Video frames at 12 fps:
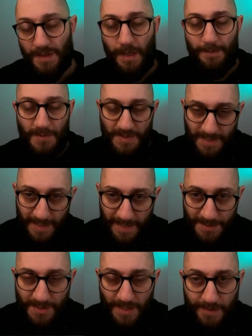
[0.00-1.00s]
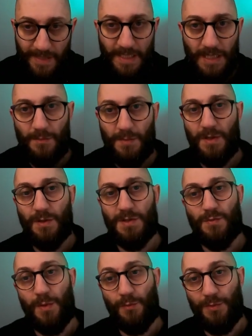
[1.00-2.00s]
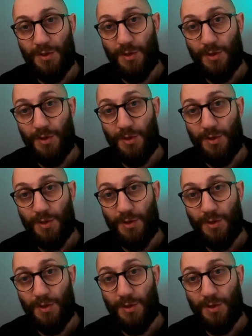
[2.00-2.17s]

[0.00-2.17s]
I'm using legendary gear because when we're